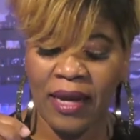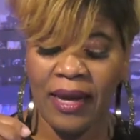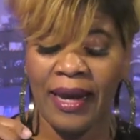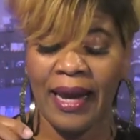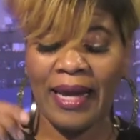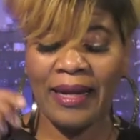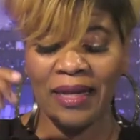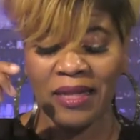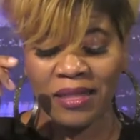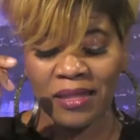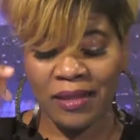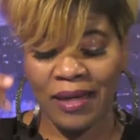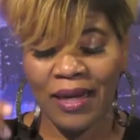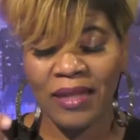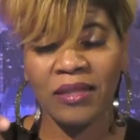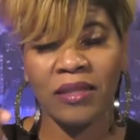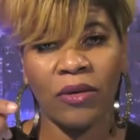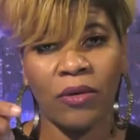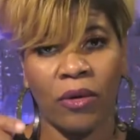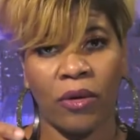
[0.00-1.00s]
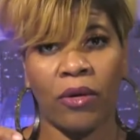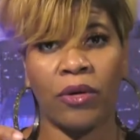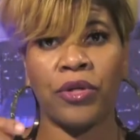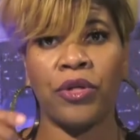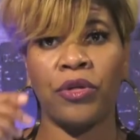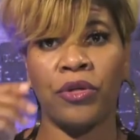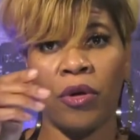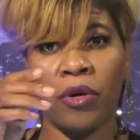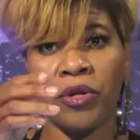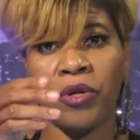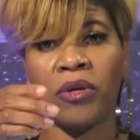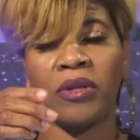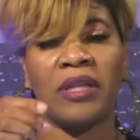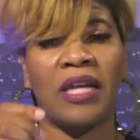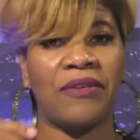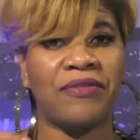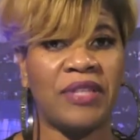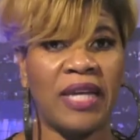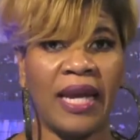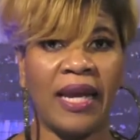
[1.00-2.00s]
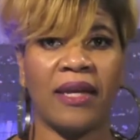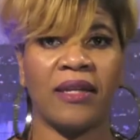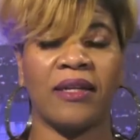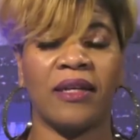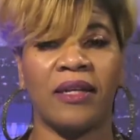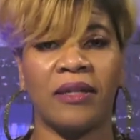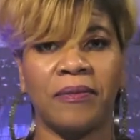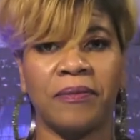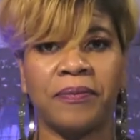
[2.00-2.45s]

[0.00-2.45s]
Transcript: And he said to her, you know you're left-handed.